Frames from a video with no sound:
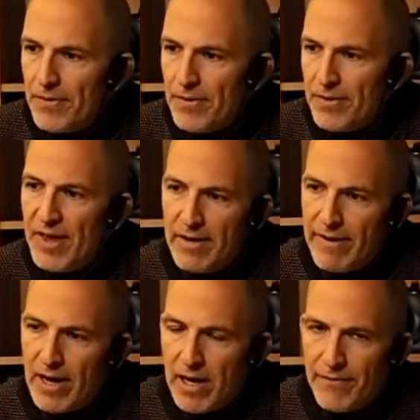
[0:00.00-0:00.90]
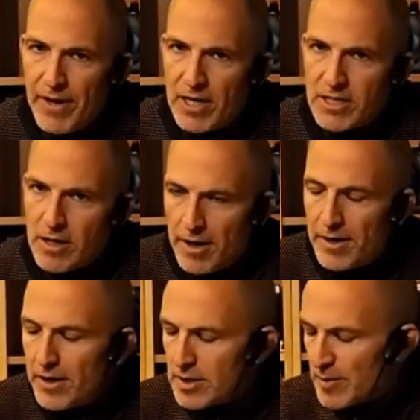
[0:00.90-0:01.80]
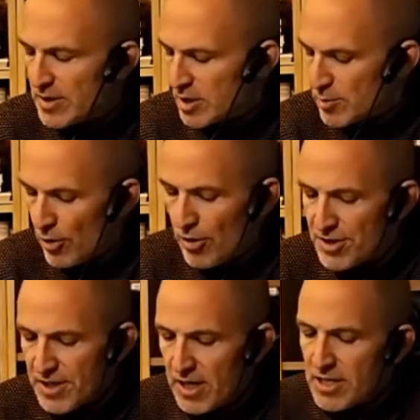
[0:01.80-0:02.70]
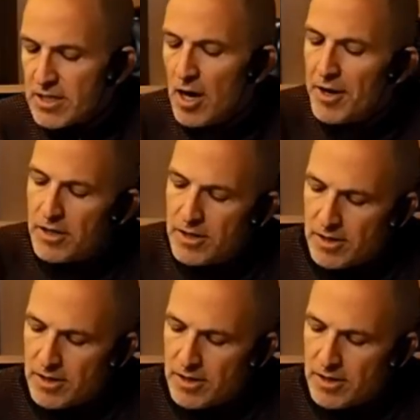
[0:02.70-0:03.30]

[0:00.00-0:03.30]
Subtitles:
then when I started Innerspace Explorers and I started